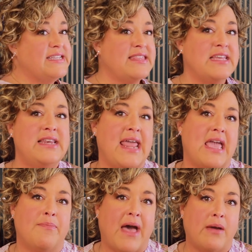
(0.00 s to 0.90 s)
at the
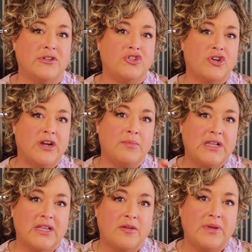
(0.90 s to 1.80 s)
nape, I would trim a
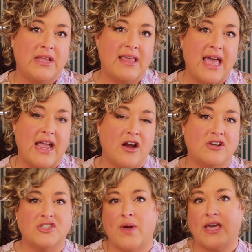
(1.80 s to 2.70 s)
little bit of the hair
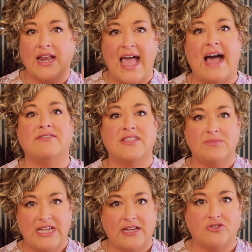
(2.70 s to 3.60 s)
so I could have some
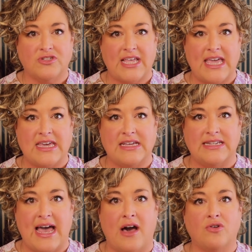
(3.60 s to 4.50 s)
tendrils hanging
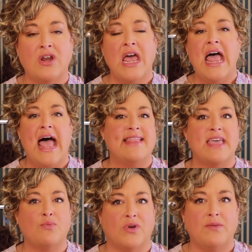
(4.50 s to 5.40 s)
down and
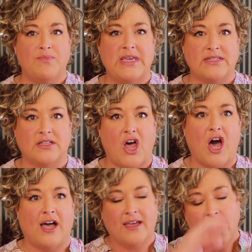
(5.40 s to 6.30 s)
they wouldn't be as
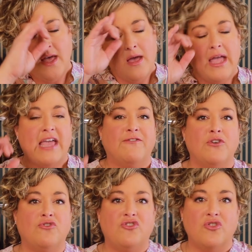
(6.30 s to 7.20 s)
long. If
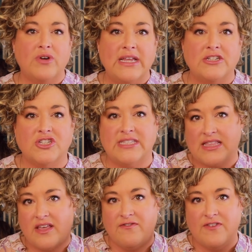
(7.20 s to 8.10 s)
you do it just
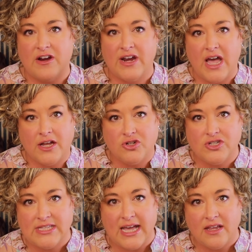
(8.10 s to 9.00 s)
at the very
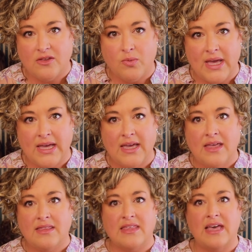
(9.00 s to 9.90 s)
underside of the wig,
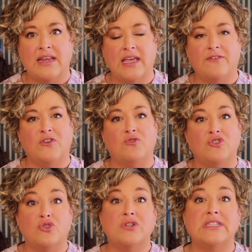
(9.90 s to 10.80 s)
then if you
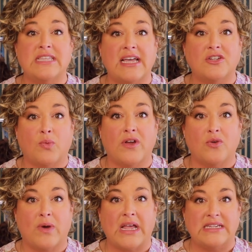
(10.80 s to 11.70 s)
do decide to wear
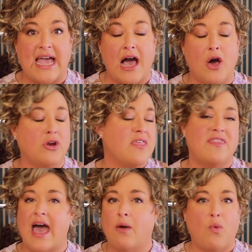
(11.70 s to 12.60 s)
the wig down,
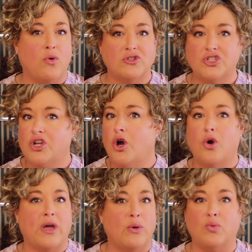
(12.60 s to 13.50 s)
that won't
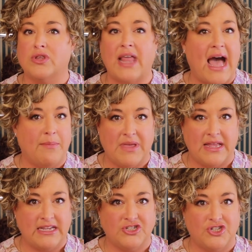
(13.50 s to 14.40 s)
show, it will not be
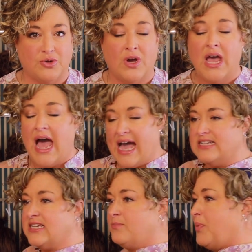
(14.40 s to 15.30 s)
an issue. I did